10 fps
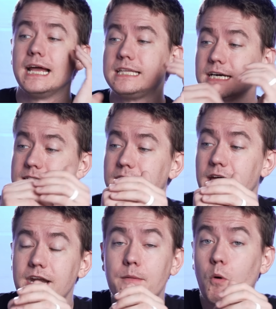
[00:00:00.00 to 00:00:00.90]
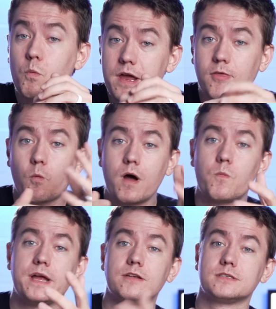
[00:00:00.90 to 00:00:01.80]
it does line up with what
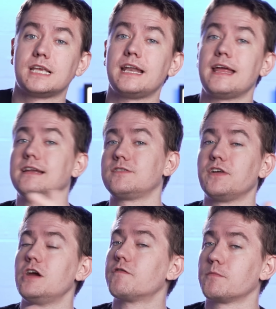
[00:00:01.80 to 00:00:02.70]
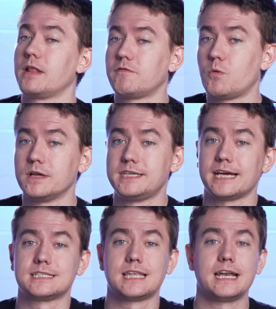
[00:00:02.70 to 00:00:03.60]
Wendell said in his video from Level 1
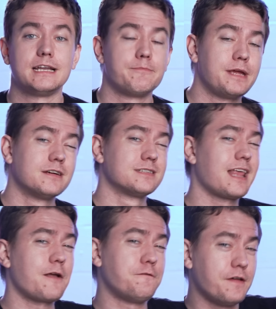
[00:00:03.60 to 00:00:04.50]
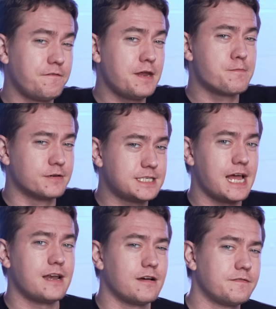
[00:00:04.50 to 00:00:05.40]
Techs that it appears like
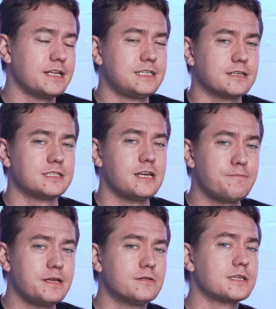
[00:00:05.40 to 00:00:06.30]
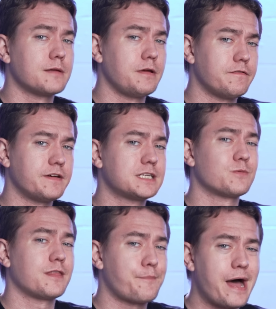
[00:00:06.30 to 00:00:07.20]
50% 50% of Intel CPUs can be fixed
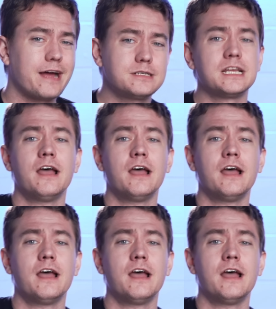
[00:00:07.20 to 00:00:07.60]
with a BIOS.